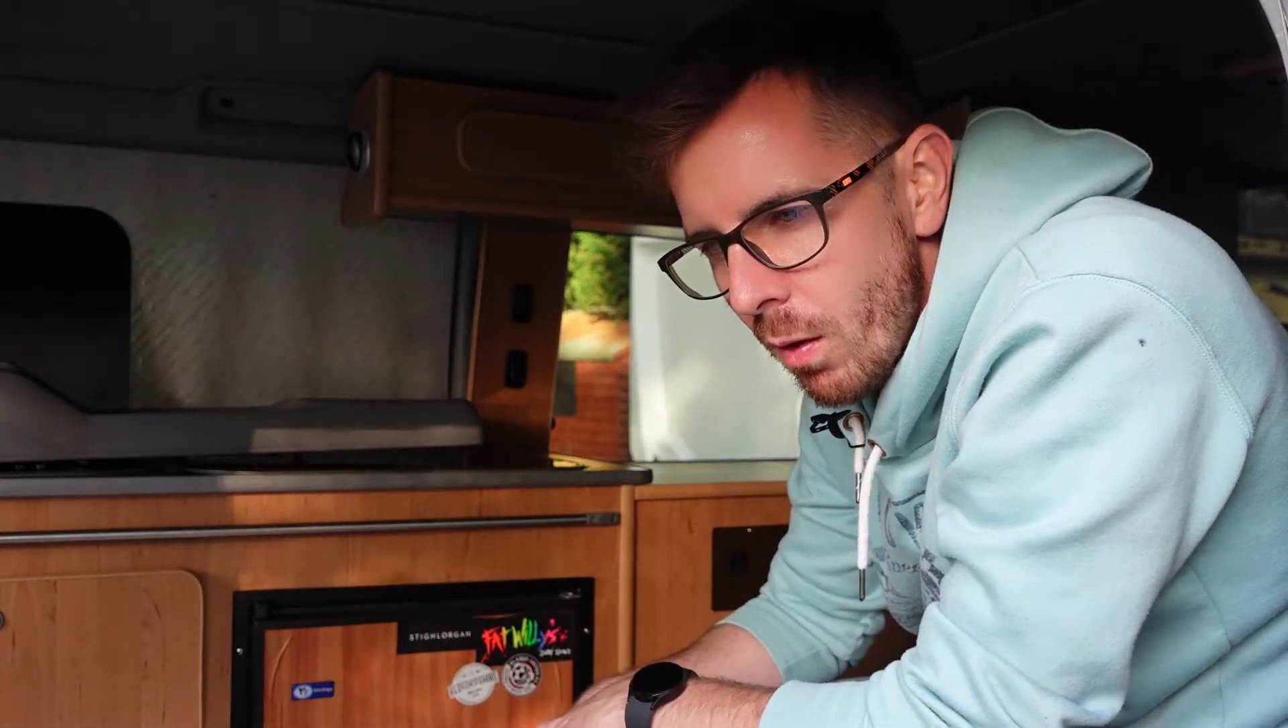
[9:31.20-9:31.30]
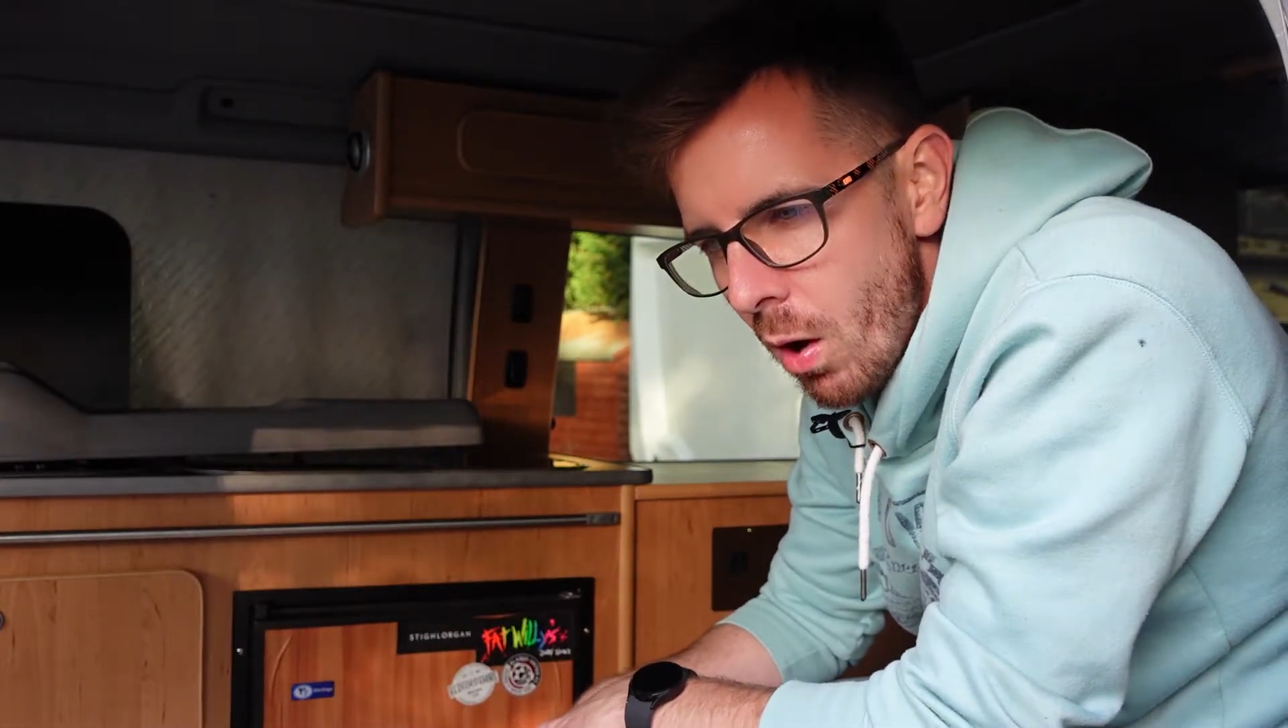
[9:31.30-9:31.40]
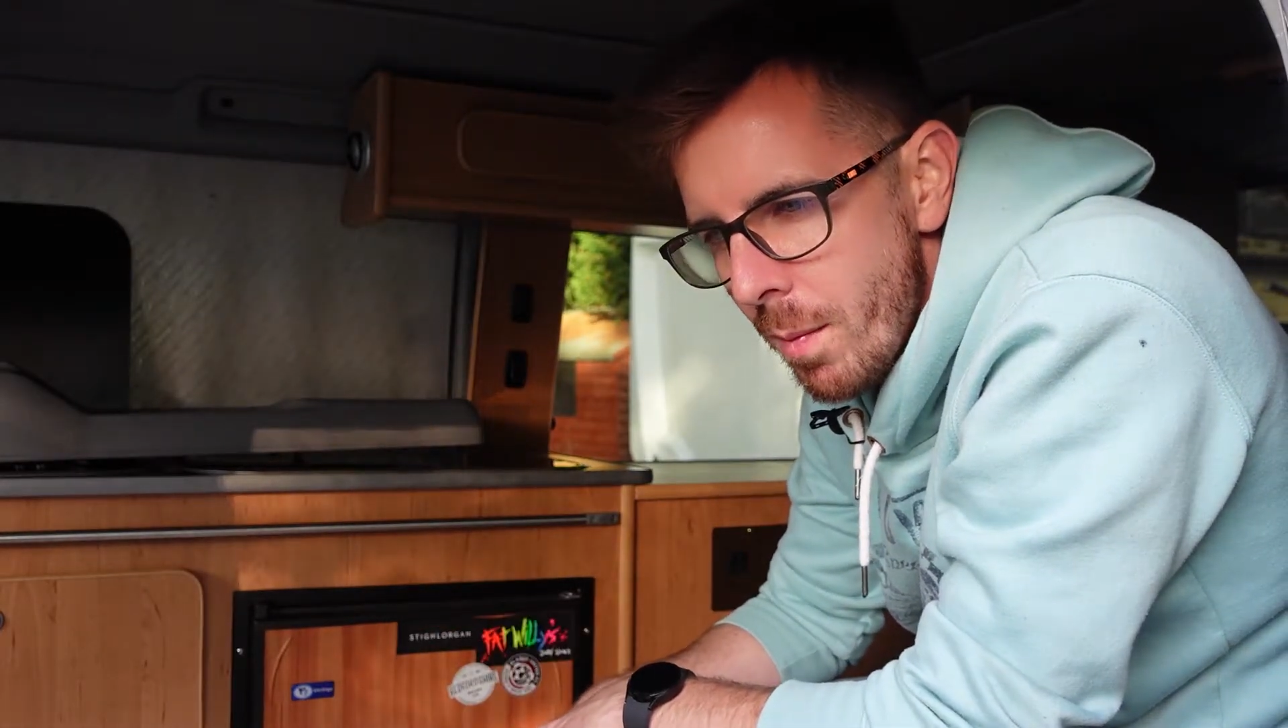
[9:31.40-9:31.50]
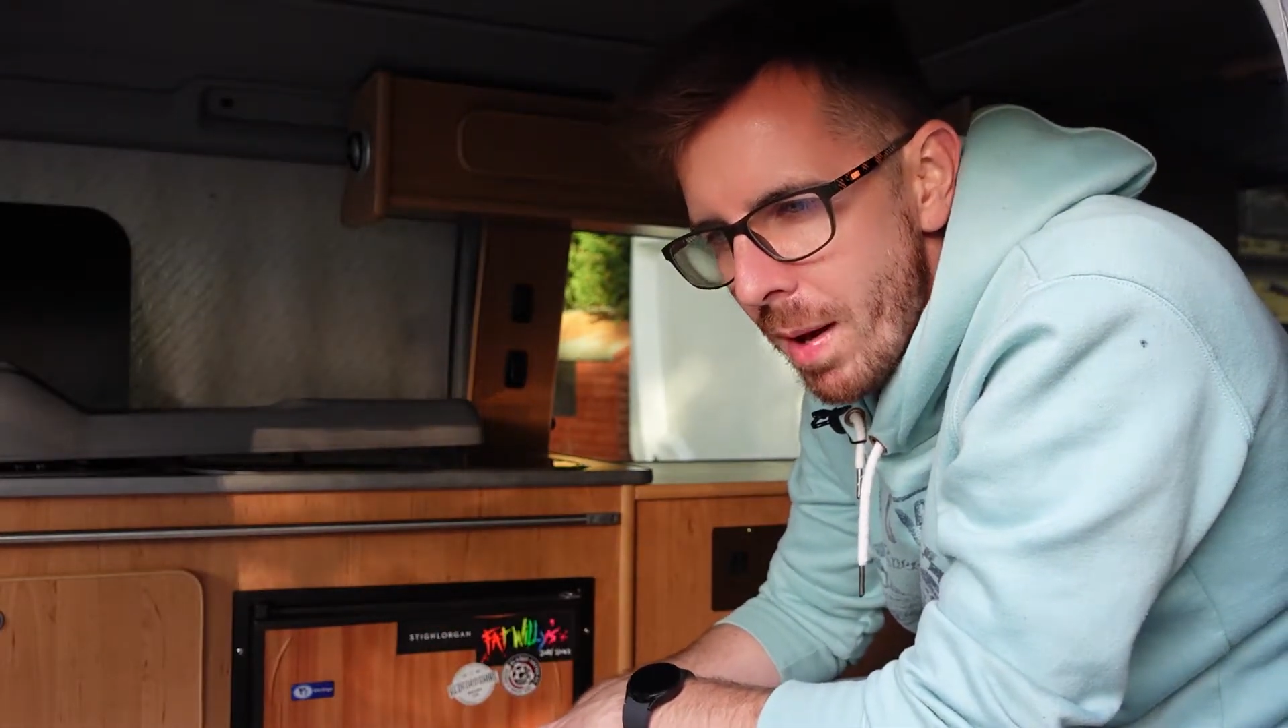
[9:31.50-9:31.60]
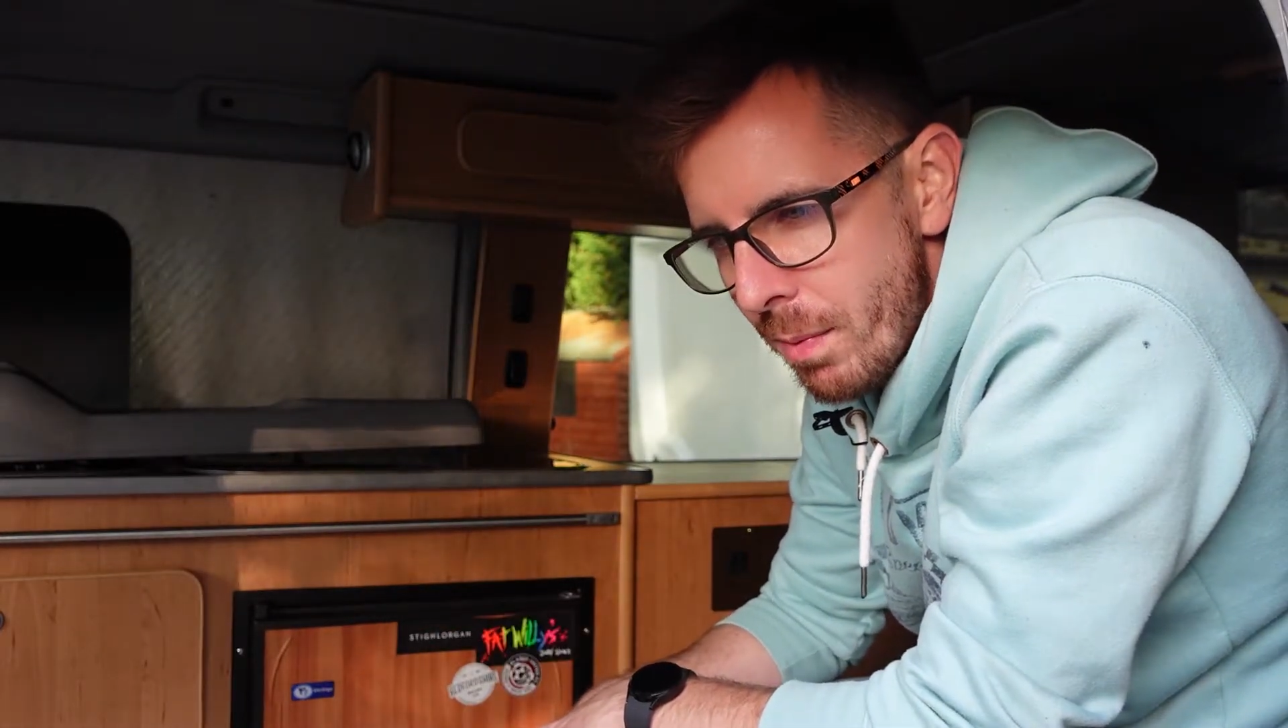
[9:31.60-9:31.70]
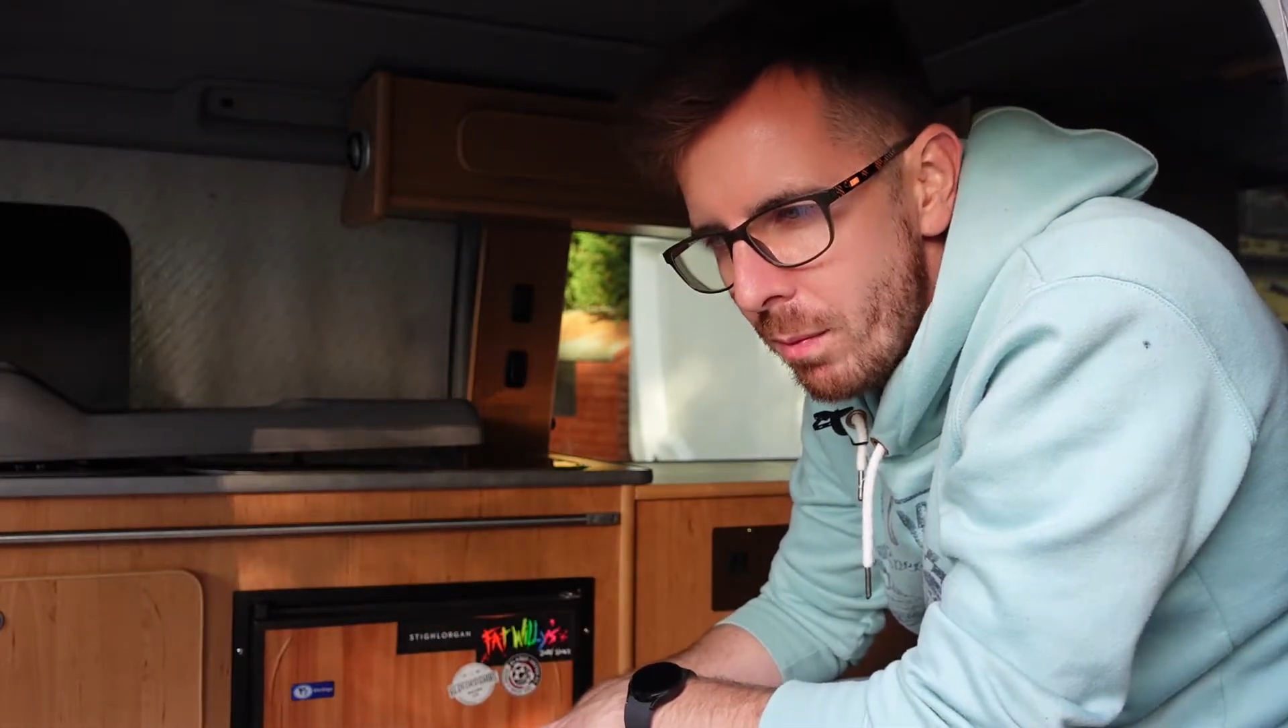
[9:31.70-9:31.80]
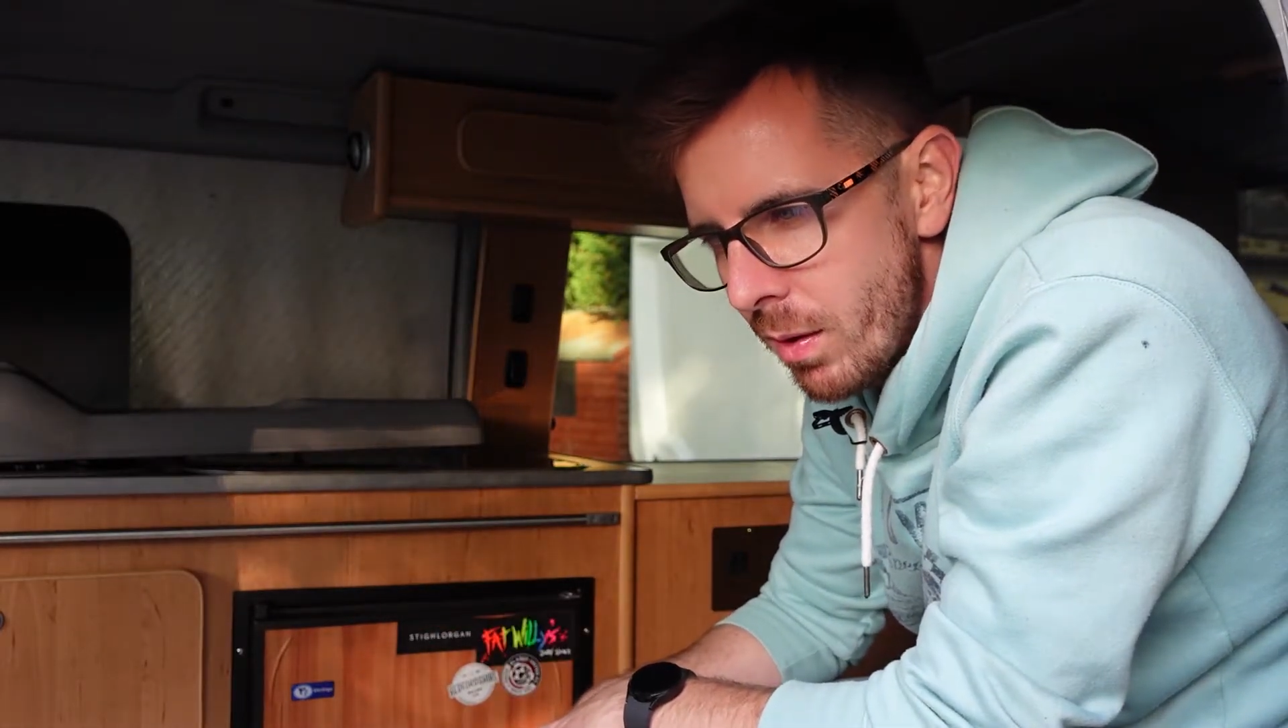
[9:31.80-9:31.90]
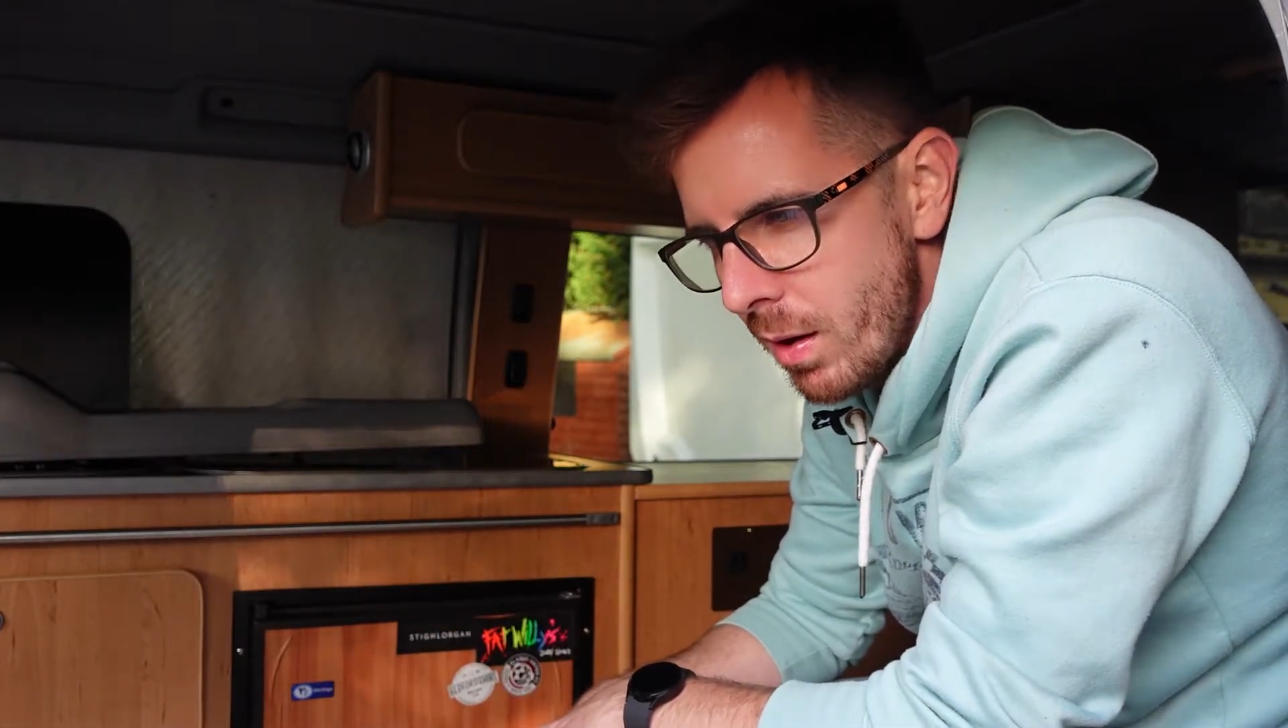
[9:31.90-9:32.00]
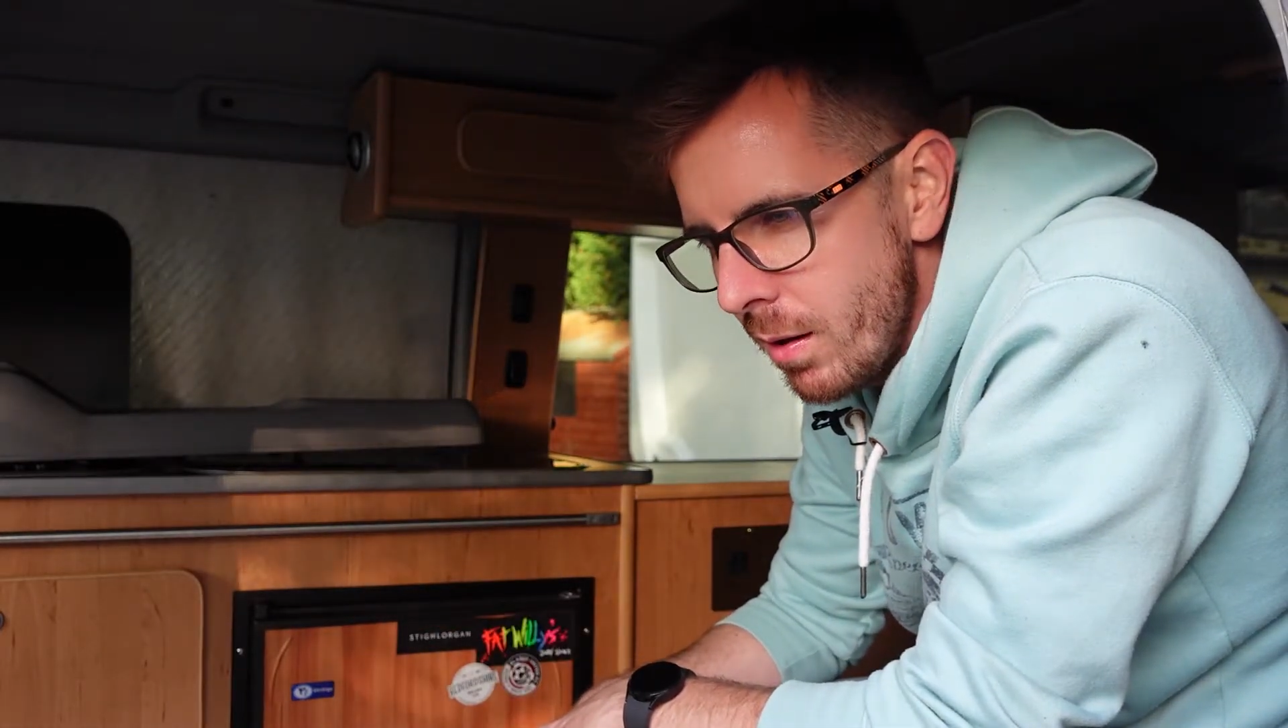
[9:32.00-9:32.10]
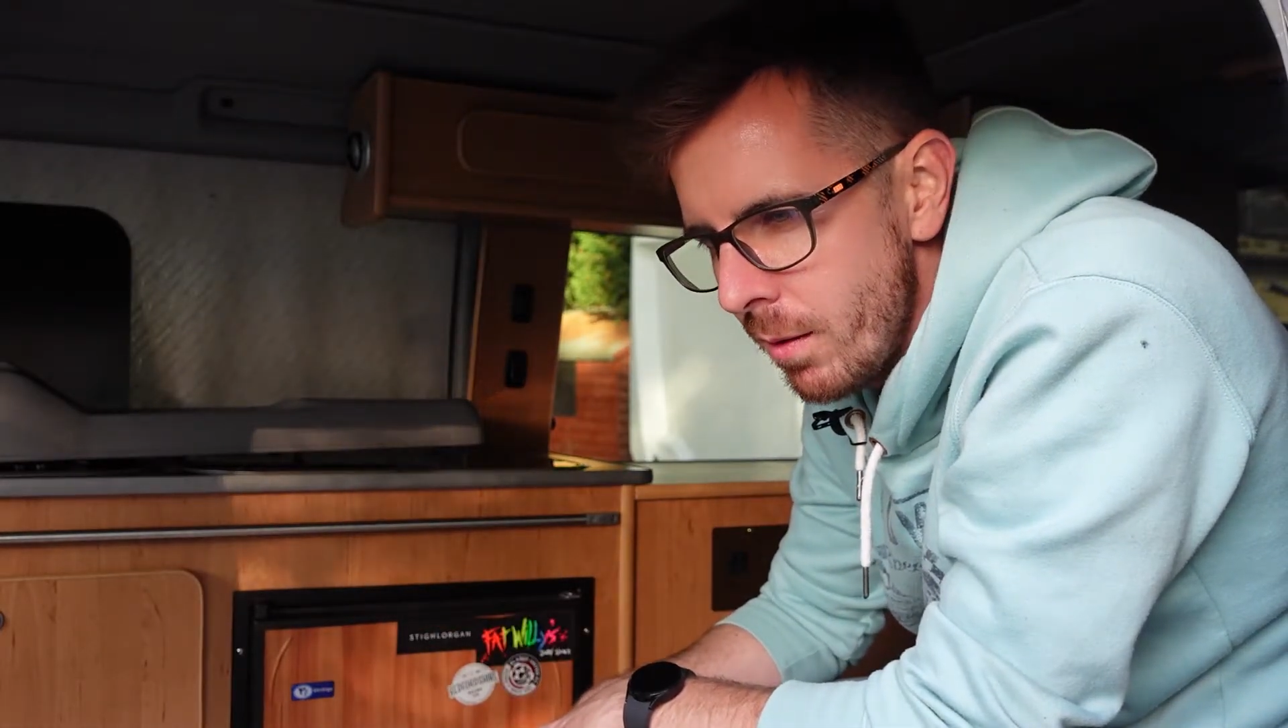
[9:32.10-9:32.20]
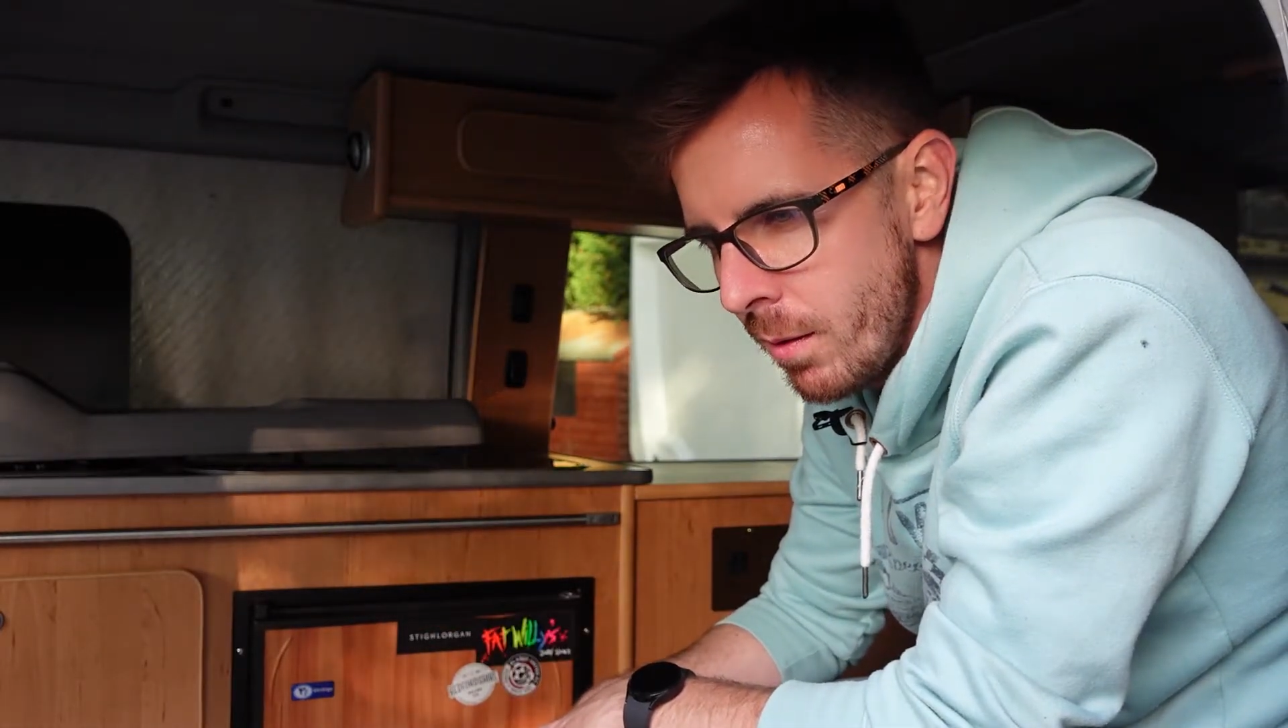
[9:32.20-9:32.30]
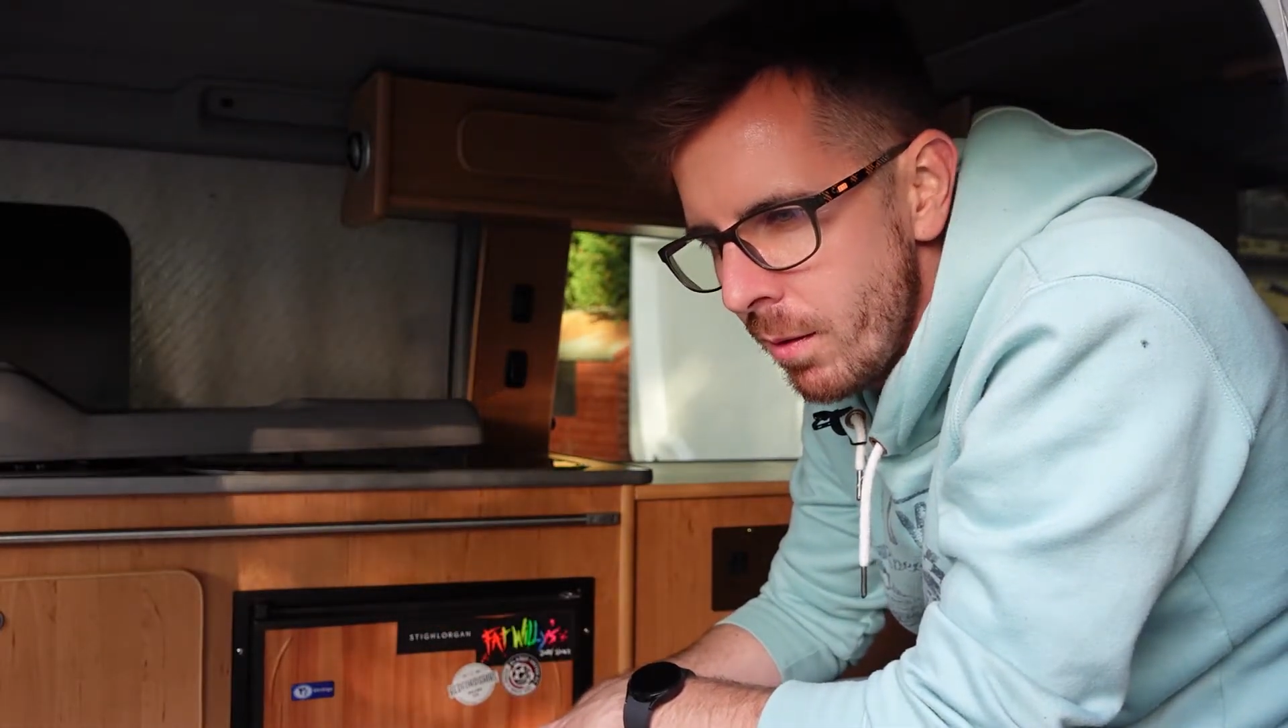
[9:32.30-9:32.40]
I'm happy with it,